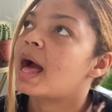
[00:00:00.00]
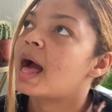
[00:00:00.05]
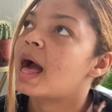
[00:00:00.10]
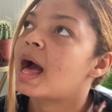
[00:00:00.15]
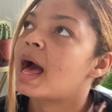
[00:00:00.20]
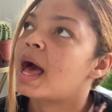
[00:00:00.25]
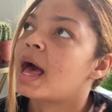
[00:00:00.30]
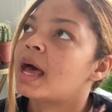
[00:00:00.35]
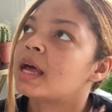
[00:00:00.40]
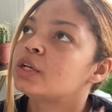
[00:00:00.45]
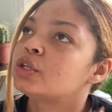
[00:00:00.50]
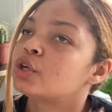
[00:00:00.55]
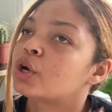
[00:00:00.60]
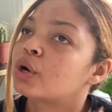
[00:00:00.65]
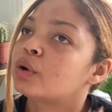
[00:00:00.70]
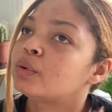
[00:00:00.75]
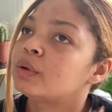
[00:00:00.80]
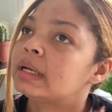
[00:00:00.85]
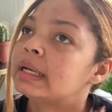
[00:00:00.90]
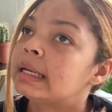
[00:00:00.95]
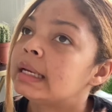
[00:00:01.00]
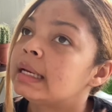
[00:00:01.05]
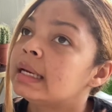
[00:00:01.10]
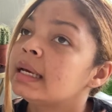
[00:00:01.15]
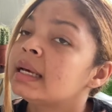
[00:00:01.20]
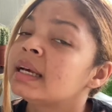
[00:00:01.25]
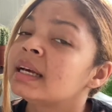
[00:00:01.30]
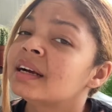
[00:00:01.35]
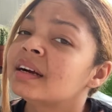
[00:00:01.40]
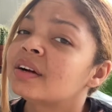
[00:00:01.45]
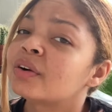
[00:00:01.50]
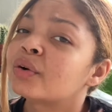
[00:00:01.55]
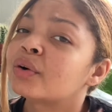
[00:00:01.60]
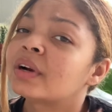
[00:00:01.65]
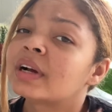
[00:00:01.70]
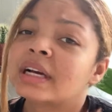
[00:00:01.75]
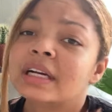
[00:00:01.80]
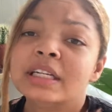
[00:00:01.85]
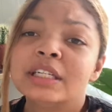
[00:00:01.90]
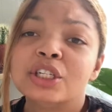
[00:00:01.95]
Adoni or
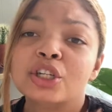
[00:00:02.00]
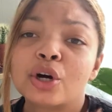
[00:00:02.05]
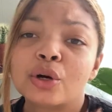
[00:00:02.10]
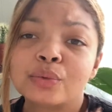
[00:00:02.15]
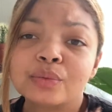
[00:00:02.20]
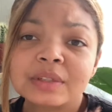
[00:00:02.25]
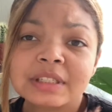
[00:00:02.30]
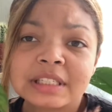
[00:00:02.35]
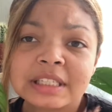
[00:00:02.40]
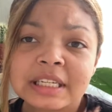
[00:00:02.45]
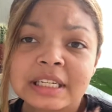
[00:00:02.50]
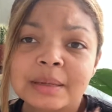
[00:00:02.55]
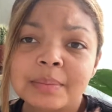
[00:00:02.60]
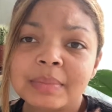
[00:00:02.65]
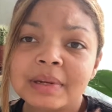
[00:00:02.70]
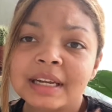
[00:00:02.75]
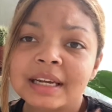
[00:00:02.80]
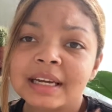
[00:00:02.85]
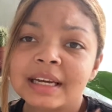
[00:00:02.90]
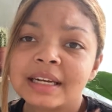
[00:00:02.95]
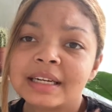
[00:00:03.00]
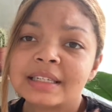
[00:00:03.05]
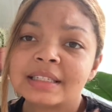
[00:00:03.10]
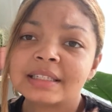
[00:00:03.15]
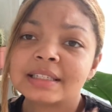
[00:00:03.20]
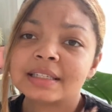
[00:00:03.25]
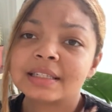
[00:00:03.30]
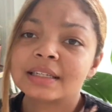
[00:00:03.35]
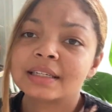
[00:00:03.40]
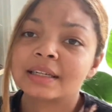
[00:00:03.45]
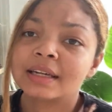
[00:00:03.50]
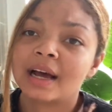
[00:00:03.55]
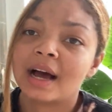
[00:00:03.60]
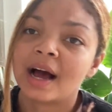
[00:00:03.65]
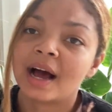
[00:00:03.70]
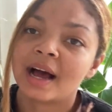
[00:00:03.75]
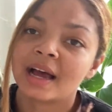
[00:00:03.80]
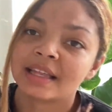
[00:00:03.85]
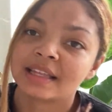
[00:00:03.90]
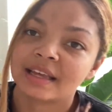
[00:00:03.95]
Adonsi plant.
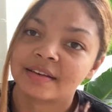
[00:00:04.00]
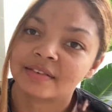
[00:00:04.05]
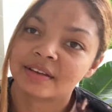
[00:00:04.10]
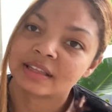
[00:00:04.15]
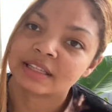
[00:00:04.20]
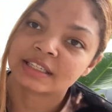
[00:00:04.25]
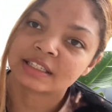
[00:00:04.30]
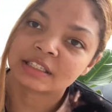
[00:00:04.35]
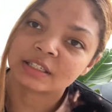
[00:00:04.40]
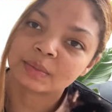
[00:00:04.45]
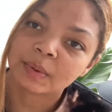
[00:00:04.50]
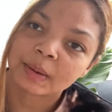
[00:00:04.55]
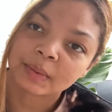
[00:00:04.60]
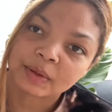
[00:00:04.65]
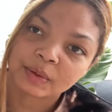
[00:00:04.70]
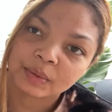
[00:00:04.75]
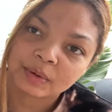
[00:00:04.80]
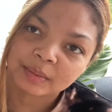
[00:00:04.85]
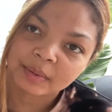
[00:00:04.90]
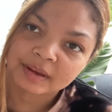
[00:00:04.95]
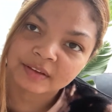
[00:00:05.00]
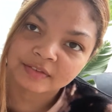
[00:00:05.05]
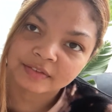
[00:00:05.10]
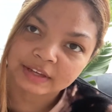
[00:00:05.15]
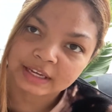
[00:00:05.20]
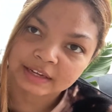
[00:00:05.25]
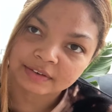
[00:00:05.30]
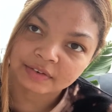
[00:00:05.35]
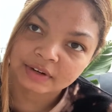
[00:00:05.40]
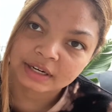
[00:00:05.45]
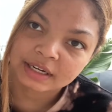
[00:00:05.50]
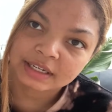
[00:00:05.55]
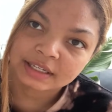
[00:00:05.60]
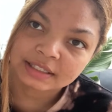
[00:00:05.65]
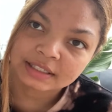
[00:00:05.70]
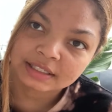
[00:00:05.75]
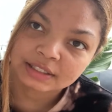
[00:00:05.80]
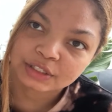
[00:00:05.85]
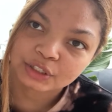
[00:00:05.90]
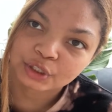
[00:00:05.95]
I love it. This is probably one of my
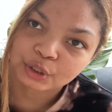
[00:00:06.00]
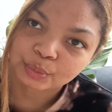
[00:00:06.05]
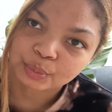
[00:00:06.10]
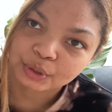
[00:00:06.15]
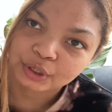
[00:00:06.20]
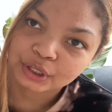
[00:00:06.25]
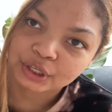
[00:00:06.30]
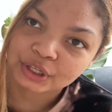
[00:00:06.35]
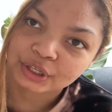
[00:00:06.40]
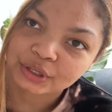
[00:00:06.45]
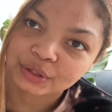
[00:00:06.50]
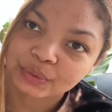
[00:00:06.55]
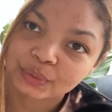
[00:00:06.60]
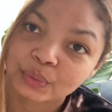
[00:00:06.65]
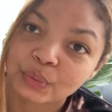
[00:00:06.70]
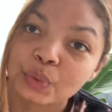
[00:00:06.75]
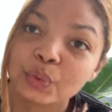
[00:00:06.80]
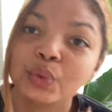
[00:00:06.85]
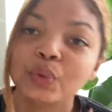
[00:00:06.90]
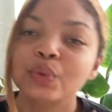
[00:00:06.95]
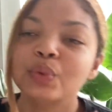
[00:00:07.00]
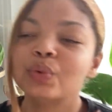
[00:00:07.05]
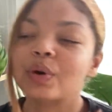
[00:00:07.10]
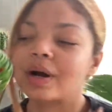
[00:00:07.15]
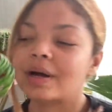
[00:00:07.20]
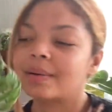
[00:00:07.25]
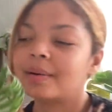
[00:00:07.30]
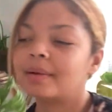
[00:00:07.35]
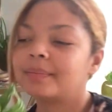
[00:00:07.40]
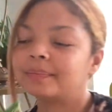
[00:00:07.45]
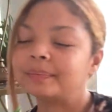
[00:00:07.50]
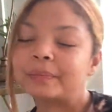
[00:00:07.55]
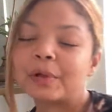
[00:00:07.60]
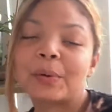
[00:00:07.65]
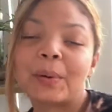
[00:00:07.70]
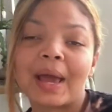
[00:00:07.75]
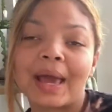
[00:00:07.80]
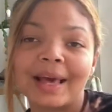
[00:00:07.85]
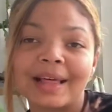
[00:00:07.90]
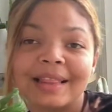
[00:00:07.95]
favorites. Super cute. Ooh,
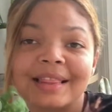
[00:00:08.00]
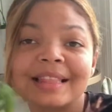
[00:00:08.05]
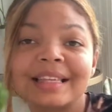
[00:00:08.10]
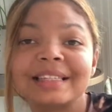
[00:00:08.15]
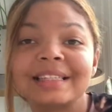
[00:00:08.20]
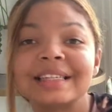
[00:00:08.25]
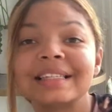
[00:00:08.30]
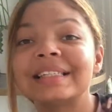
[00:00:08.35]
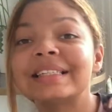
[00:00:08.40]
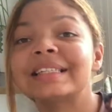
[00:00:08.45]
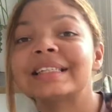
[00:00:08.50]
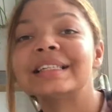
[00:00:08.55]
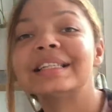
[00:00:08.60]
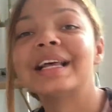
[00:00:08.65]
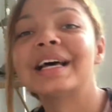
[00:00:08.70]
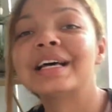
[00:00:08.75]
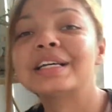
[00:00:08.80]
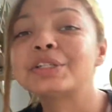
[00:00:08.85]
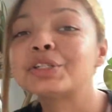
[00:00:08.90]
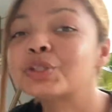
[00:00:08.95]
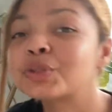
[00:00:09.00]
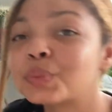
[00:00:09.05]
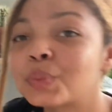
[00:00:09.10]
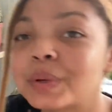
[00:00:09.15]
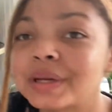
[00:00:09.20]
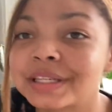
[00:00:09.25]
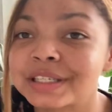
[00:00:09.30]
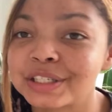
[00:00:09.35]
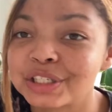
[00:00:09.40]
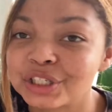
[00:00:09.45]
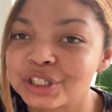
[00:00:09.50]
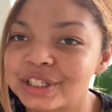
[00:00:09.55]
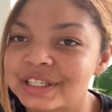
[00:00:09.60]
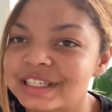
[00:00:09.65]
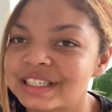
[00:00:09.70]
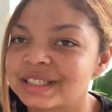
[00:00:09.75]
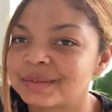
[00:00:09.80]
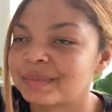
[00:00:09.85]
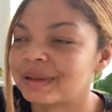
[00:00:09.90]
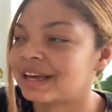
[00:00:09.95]
okay. This is a Swiss
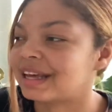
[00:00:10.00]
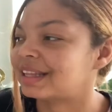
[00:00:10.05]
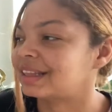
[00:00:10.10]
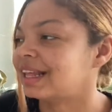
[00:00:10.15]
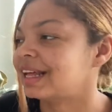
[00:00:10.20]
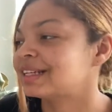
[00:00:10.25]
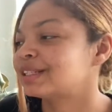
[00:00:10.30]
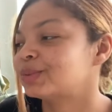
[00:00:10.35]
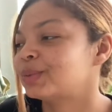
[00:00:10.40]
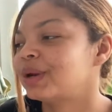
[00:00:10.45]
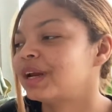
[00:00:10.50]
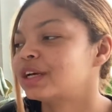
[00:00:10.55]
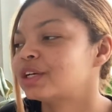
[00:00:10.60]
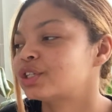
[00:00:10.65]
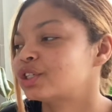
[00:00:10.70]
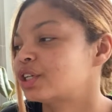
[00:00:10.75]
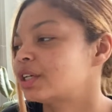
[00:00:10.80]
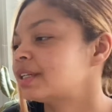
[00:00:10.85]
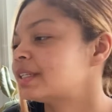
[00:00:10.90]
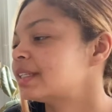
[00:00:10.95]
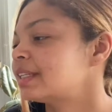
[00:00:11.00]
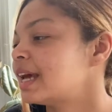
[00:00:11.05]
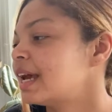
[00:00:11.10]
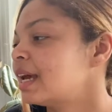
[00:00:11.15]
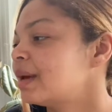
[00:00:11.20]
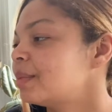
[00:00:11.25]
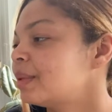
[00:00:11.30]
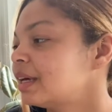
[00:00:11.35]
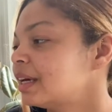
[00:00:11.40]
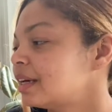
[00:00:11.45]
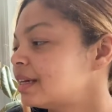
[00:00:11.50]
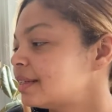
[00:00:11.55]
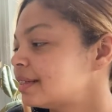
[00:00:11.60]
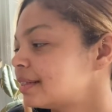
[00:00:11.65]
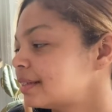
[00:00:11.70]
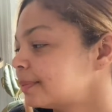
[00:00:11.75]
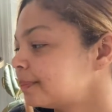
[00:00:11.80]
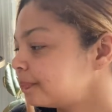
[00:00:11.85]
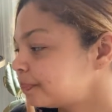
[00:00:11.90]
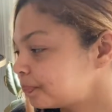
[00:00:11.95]
cheese plant. That's what I should say, because
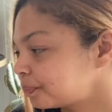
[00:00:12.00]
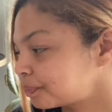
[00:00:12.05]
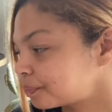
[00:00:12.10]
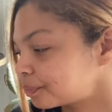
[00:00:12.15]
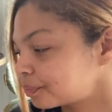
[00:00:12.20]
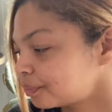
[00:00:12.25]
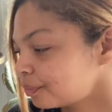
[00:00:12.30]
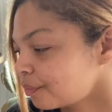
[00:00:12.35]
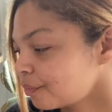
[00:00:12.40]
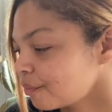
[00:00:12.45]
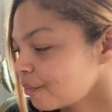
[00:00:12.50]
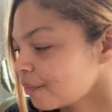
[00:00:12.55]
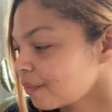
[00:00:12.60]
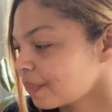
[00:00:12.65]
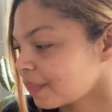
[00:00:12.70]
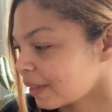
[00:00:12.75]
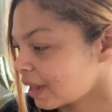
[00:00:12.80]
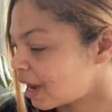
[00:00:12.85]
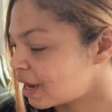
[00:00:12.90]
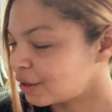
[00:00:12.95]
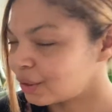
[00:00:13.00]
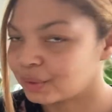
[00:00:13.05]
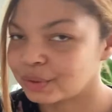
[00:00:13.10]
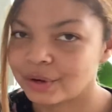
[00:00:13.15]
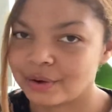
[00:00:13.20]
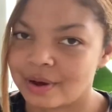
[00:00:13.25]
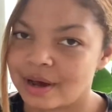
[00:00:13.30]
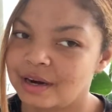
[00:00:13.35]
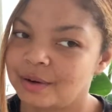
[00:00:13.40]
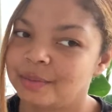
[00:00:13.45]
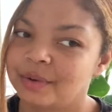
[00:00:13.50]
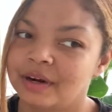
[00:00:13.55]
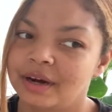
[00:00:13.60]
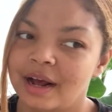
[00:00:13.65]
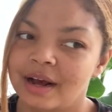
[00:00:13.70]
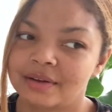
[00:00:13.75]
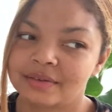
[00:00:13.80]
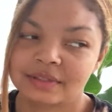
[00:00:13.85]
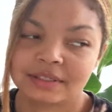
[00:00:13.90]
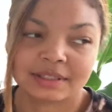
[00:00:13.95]
I don't know how to
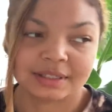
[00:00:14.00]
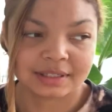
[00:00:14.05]
pronounce